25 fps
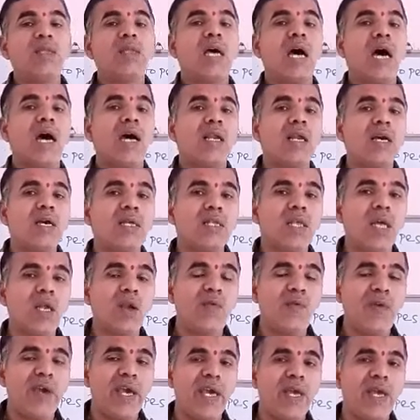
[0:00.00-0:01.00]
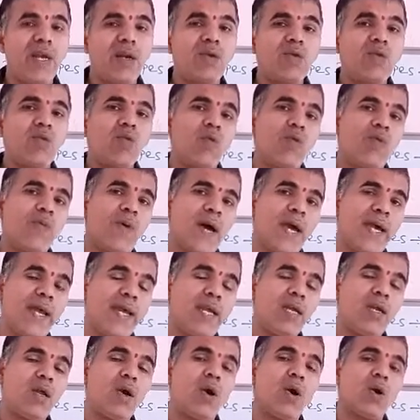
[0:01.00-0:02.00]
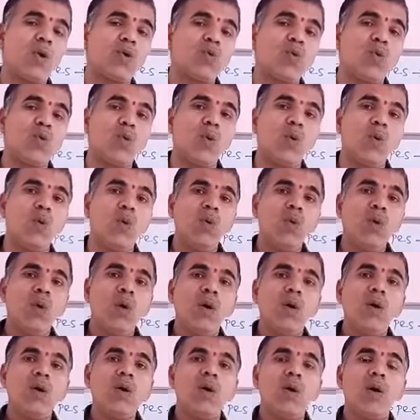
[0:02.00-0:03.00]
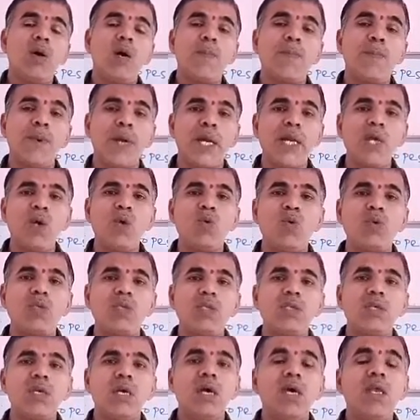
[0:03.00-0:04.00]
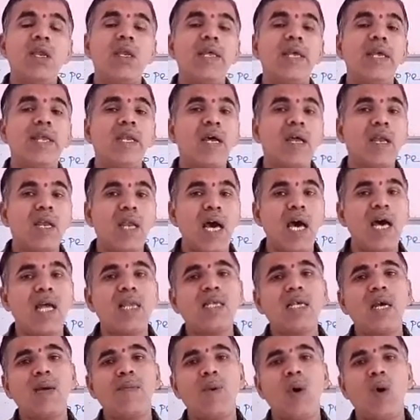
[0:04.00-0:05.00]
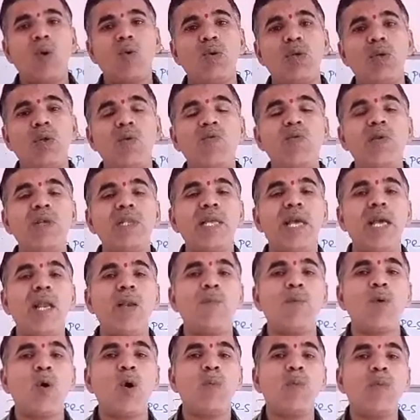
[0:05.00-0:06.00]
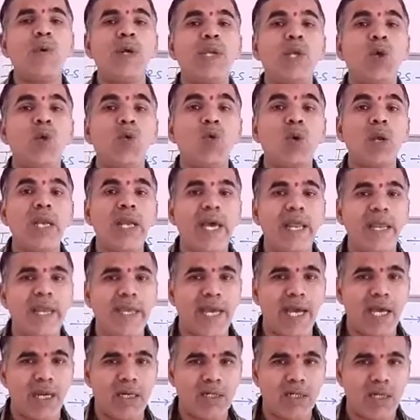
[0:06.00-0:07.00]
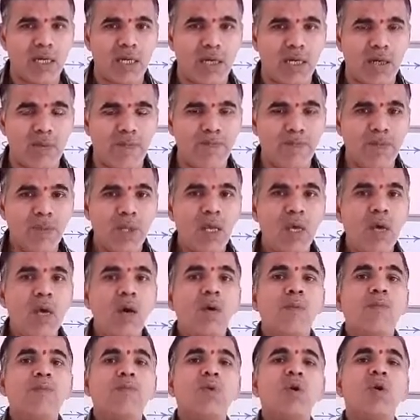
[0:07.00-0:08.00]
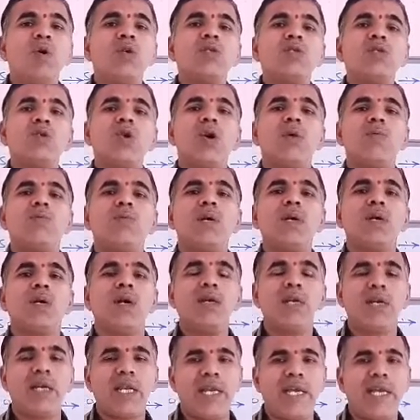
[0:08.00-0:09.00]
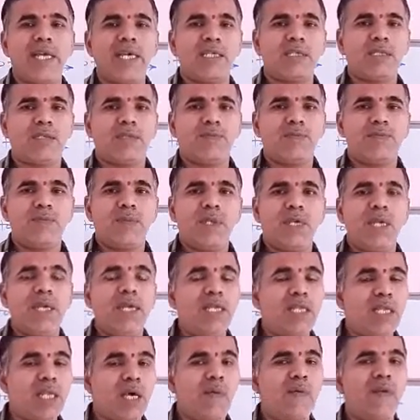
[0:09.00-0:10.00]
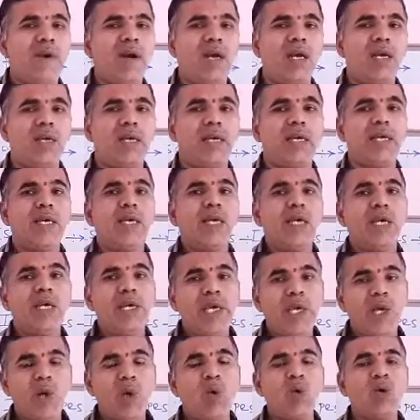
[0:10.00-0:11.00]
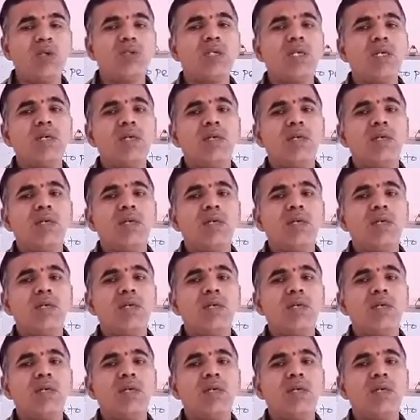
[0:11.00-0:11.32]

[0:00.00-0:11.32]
the another way to find or to produce in a large amount with help of a nuclear reactor. Most of the countries in the world use